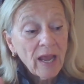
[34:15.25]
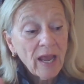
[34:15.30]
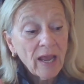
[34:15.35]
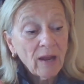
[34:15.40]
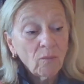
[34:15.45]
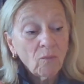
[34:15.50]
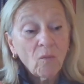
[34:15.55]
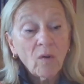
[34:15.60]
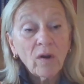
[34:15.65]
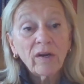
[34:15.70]

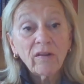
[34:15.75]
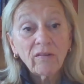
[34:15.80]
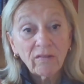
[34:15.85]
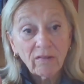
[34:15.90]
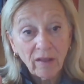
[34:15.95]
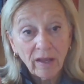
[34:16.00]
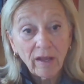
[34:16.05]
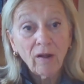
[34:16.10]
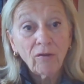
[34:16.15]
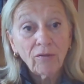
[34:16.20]
And one is
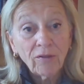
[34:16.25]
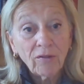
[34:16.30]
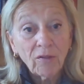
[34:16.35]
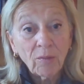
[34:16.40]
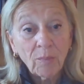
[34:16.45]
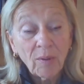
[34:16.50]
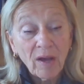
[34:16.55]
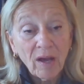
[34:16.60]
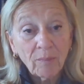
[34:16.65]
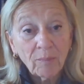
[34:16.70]
the health of
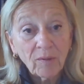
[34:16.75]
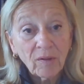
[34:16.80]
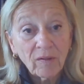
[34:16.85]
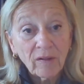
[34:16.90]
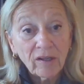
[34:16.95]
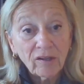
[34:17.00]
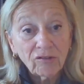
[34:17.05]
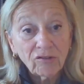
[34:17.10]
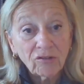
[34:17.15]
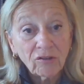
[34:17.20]
the
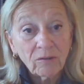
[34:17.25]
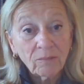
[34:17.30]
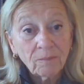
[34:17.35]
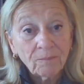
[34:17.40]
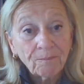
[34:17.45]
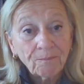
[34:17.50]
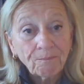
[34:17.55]
population.